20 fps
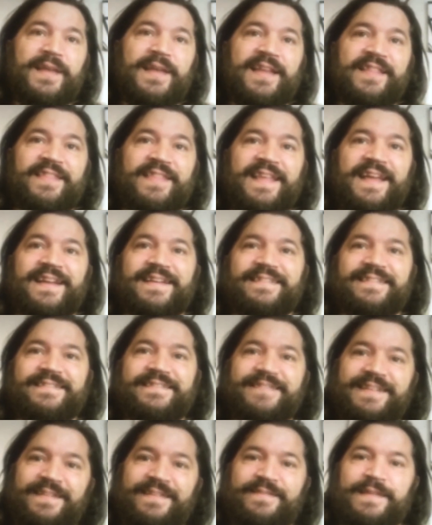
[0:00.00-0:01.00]
and then
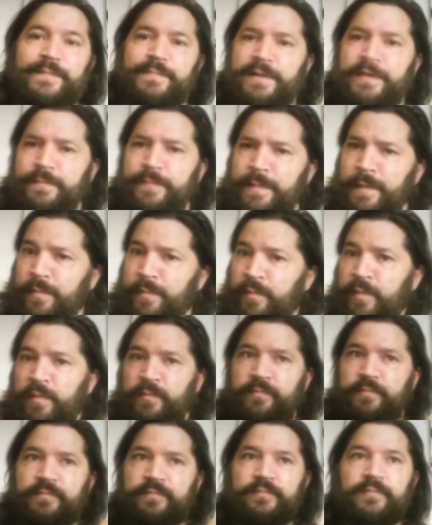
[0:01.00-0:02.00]
they picked me up
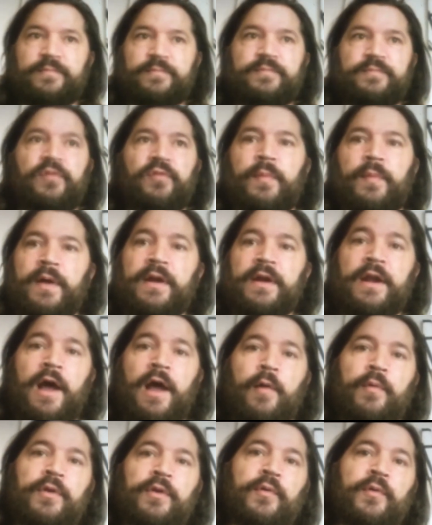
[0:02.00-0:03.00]
and drove about an
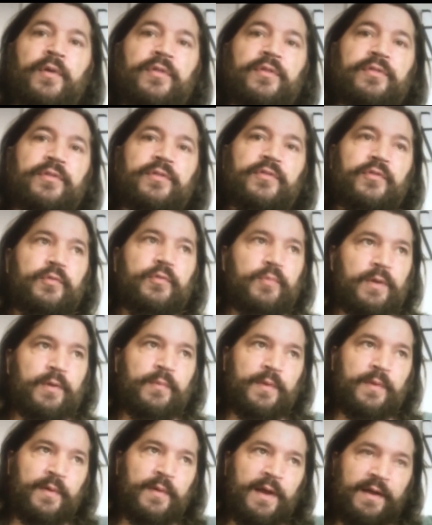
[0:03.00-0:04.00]
hour north to
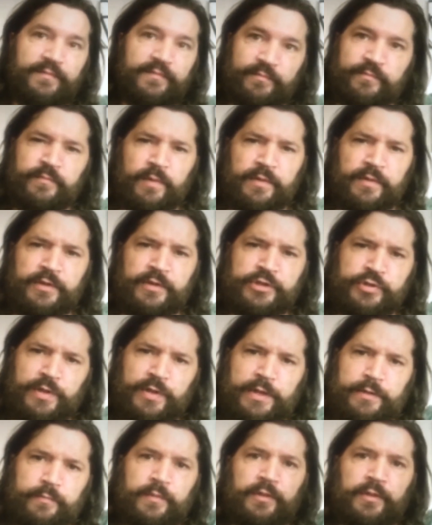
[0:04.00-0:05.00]
where we're at, where
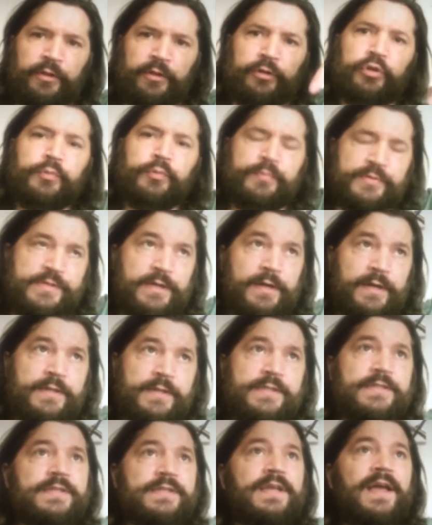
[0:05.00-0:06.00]
the loop
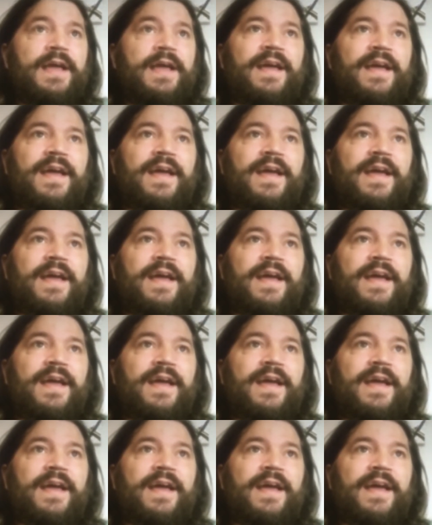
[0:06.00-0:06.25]
starts.